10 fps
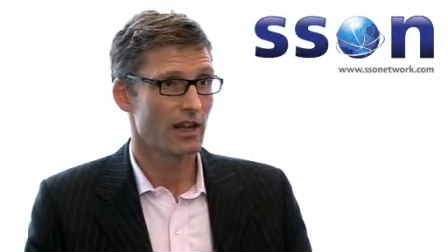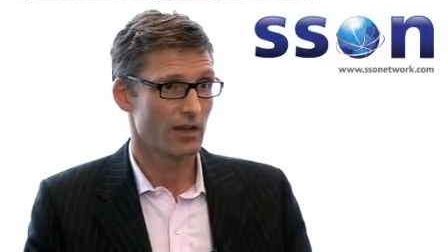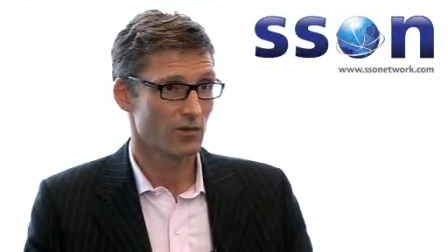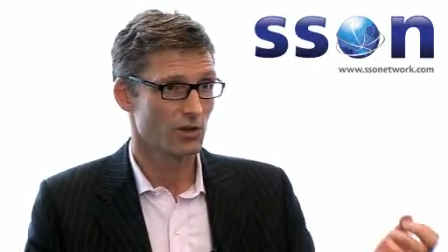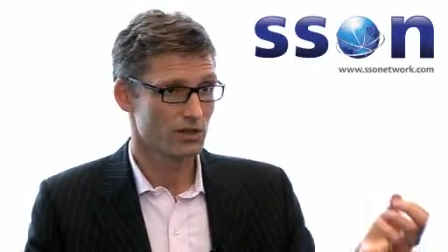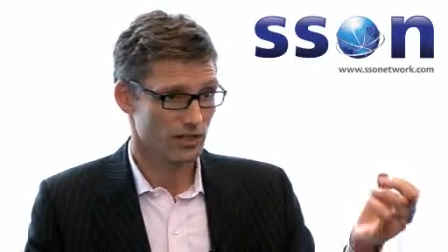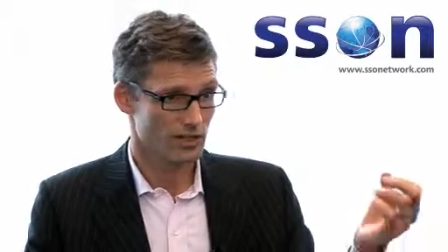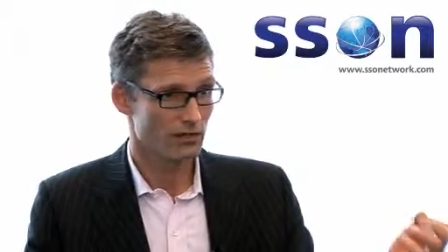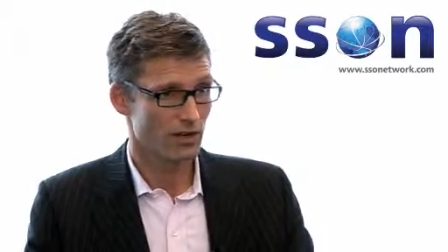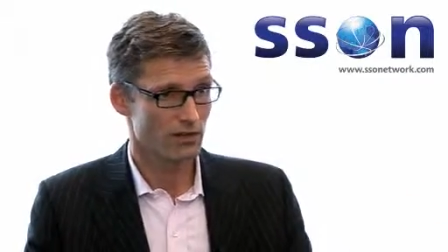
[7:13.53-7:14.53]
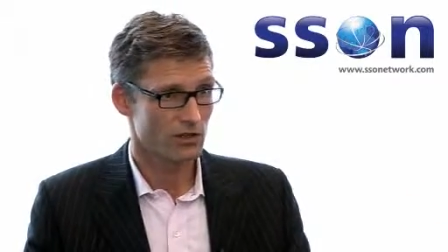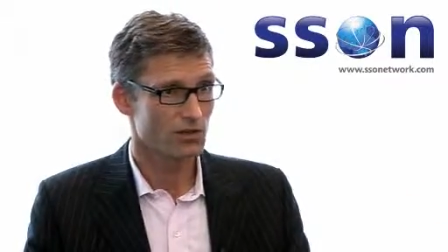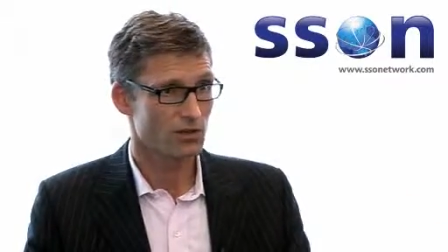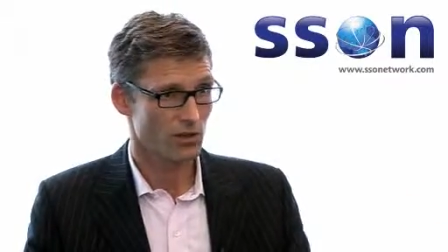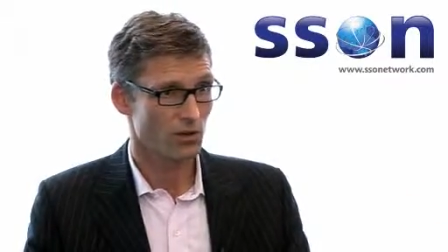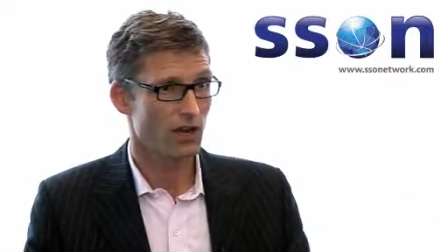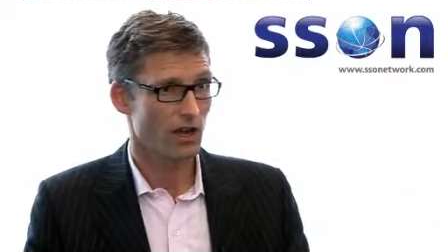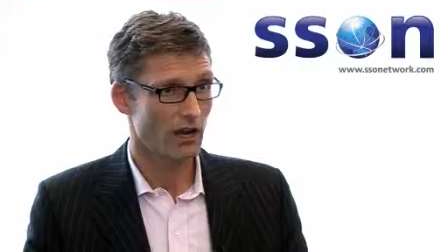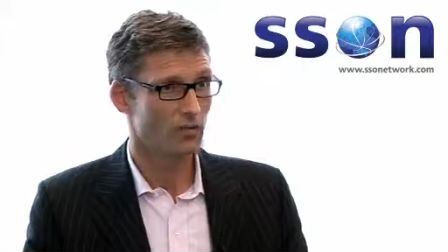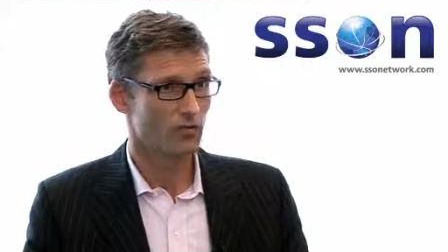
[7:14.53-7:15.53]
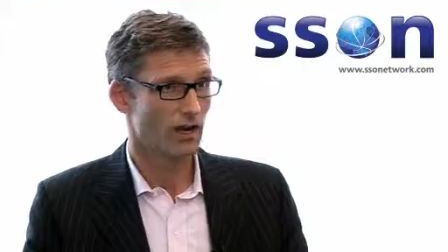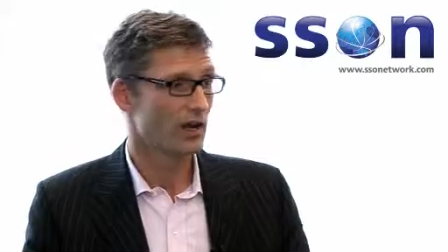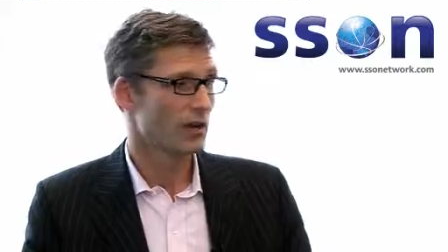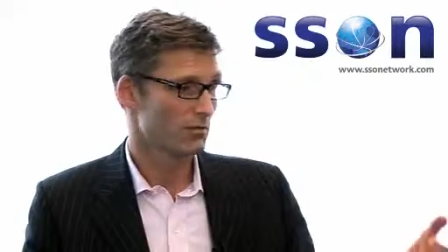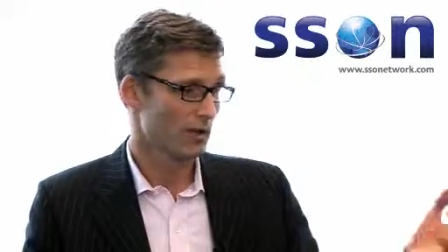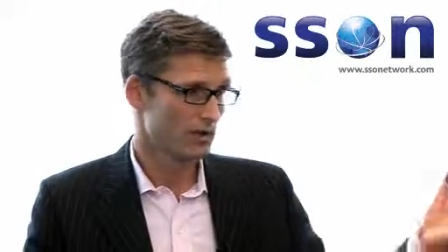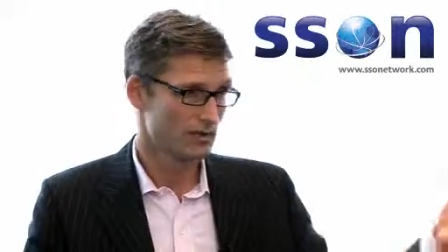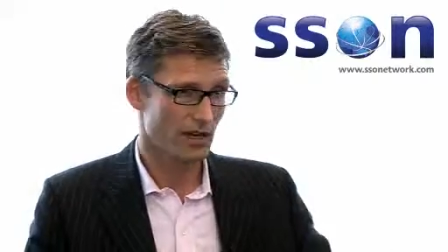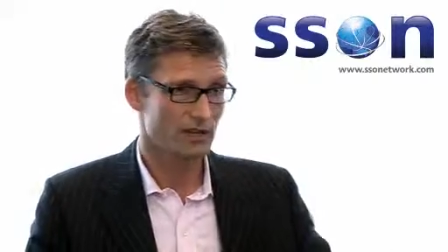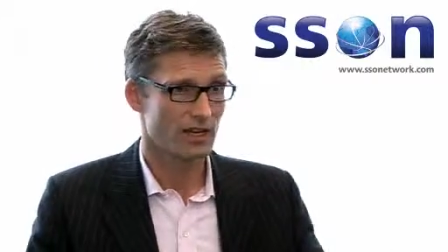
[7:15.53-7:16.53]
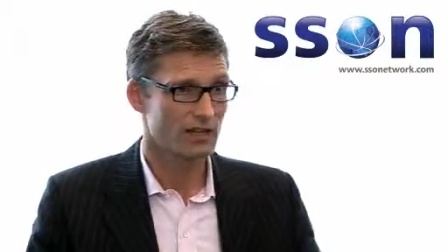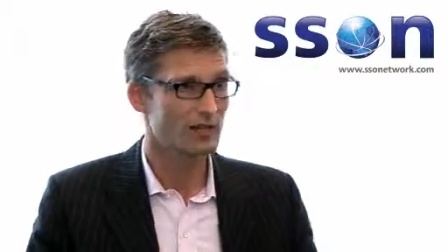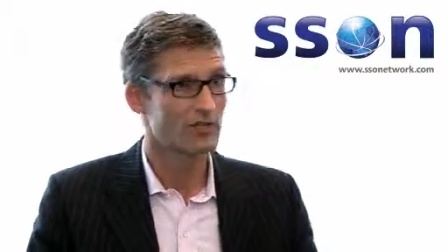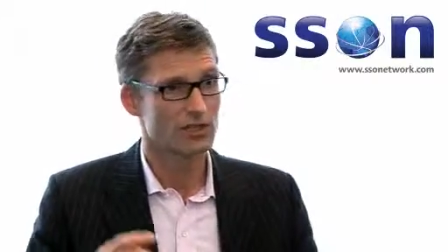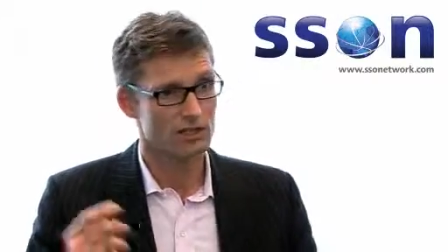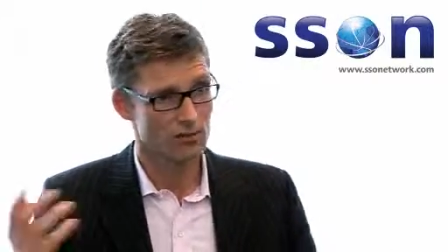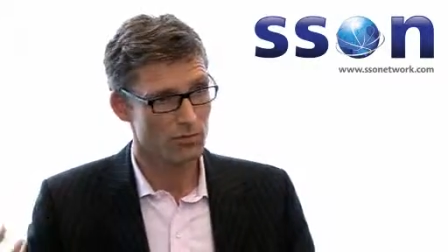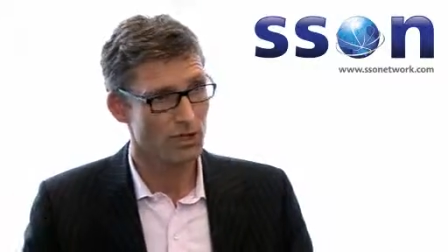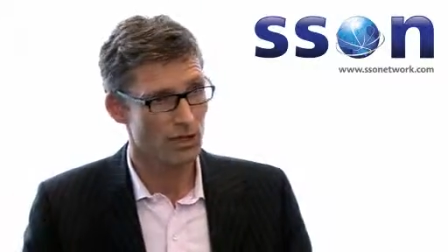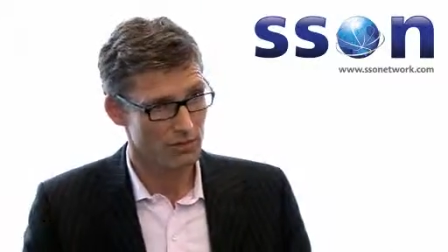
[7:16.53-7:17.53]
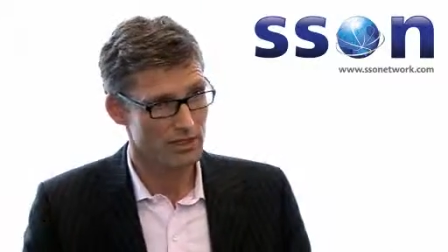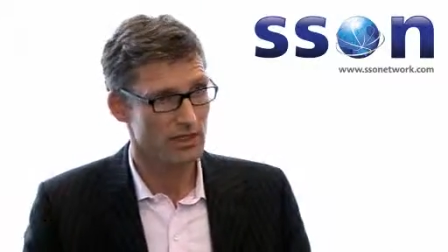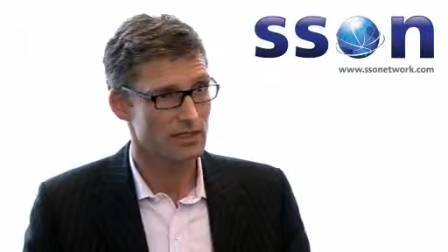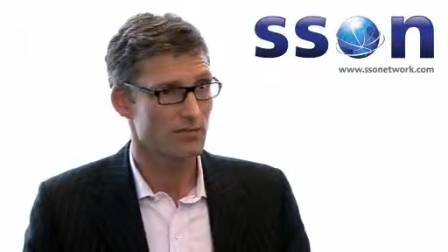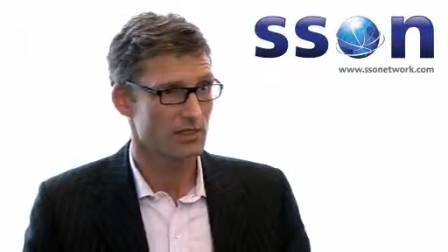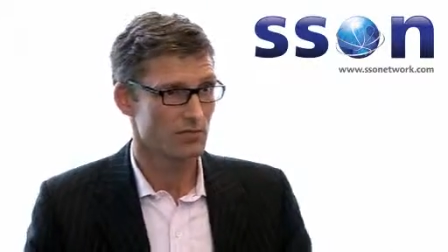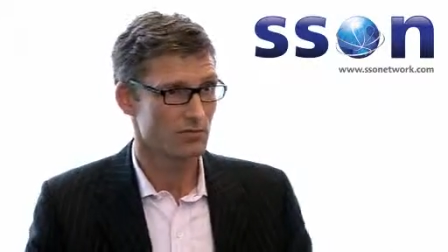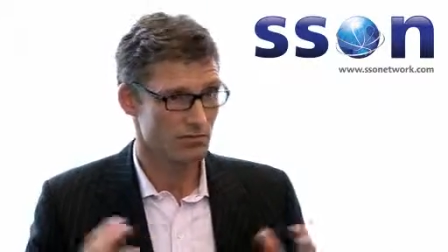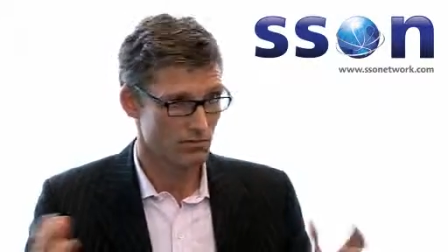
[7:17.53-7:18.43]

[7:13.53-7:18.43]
They want a degree of control over both the sales activities and the procurement activities and